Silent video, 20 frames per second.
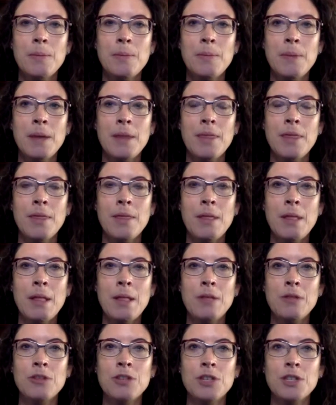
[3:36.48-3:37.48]
and
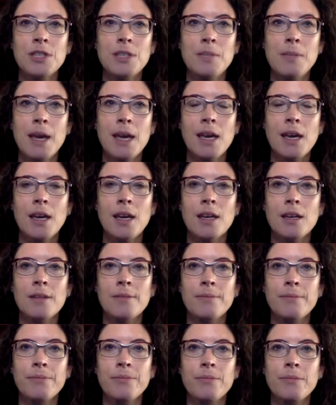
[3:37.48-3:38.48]
just to make
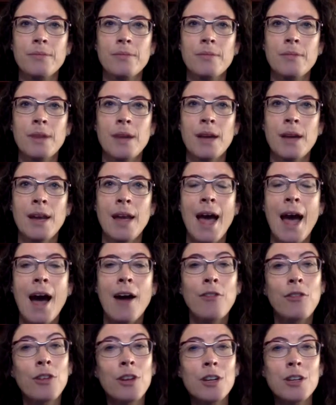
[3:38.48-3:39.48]
it an
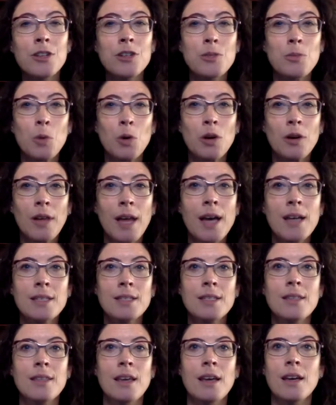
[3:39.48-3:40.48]
average more or
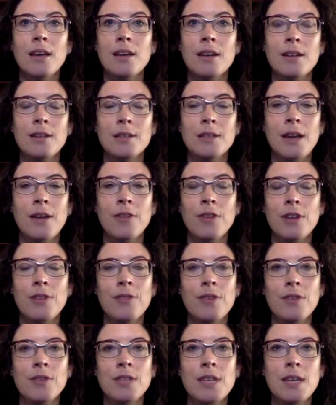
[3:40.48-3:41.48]
less than as every
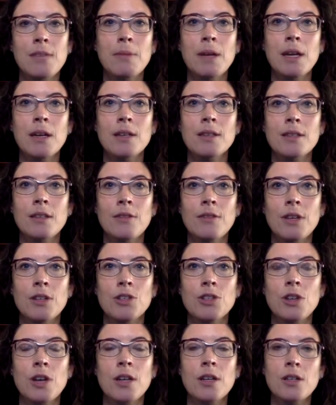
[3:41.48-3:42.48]
15 minutes of
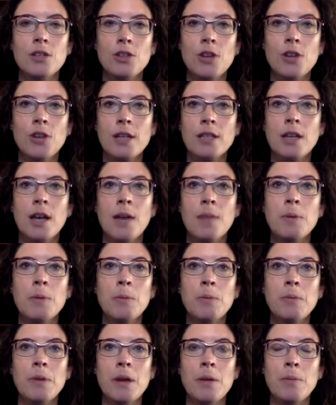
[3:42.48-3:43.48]
us trying to track
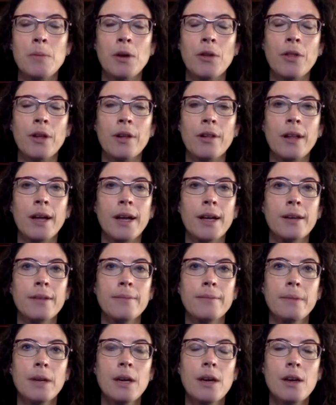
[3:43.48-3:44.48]
time and bill the client.
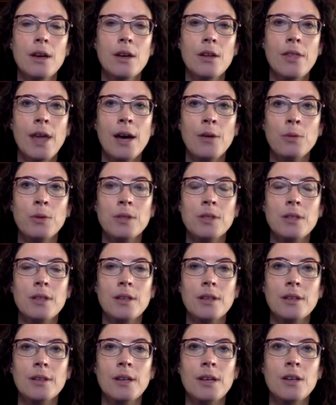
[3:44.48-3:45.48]
That was
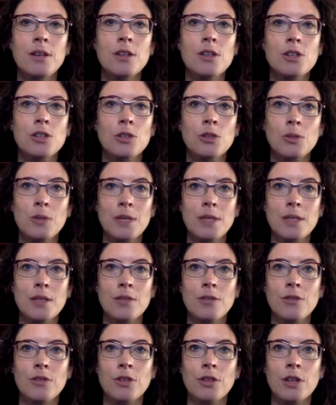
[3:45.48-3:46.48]
the initial
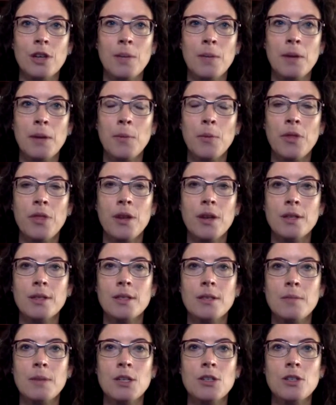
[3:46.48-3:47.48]
reason for coming up with an
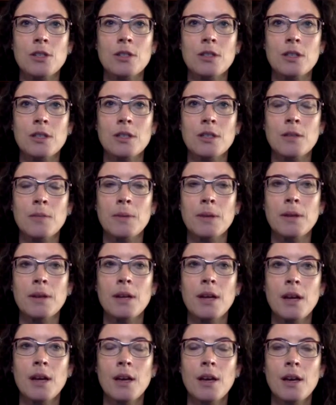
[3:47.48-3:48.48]
estimation system, and
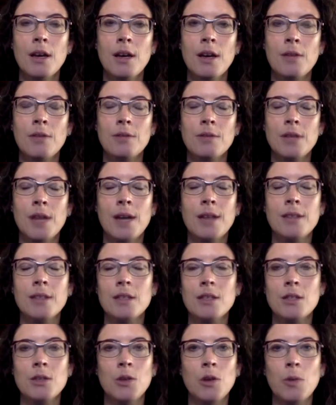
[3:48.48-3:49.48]
it ties
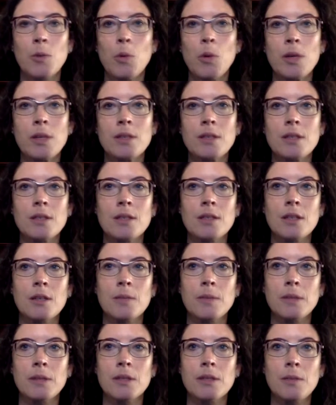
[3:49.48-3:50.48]
into our point
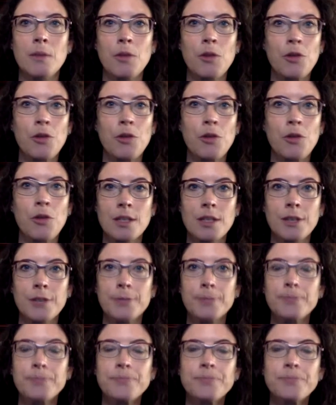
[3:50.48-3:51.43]
system and some other things too.